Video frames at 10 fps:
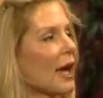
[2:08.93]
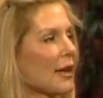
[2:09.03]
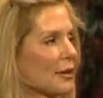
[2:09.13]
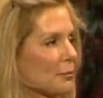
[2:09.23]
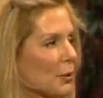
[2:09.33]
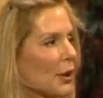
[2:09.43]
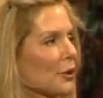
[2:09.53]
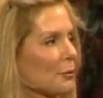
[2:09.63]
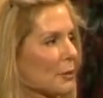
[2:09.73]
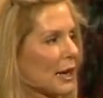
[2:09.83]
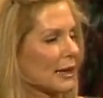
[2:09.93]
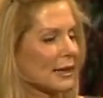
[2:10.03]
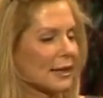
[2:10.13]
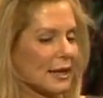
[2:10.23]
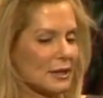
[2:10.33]
At that point, your
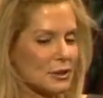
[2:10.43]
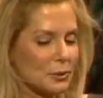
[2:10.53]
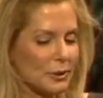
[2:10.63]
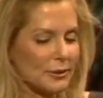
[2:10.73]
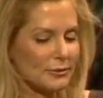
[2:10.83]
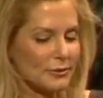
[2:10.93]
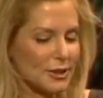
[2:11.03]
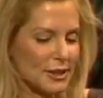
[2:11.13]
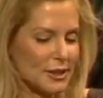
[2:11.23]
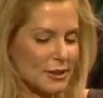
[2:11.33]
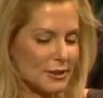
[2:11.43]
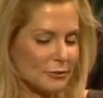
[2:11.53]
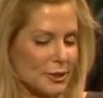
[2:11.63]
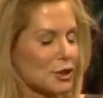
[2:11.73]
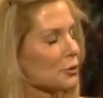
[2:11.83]
body can sort of just
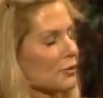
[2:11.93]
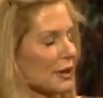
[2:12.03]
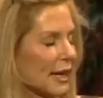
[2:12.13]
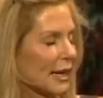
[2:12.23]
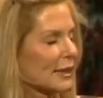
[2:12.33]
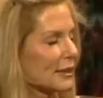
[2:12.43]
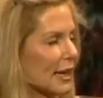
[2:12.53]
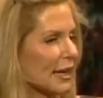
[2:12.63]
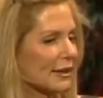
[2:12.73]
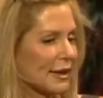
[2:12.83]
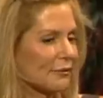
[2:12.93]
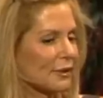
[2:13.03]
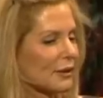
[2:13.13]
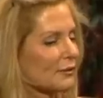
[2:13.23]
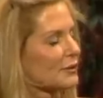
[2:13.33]
rejuvenate and get
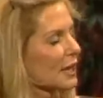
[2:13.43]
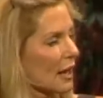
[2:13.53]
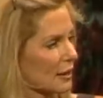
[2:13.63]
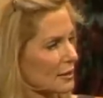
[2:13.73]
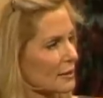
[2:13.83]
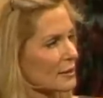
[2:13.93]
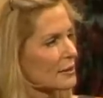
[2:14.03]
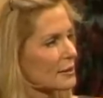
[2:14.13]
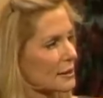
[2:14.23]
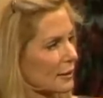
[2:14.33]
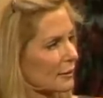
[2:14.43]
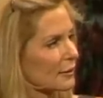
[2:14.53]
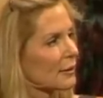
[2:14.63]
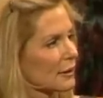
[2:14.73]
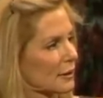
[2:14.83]
rid of toxins and
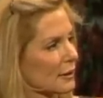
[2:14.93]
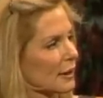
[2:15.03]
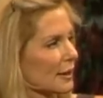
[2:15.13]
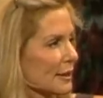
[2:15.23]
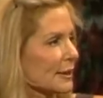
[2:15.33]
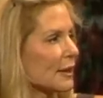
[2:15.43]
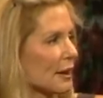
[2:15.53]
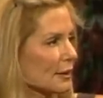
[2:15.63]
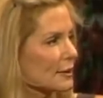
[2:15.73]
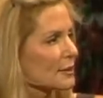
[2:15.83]
detox.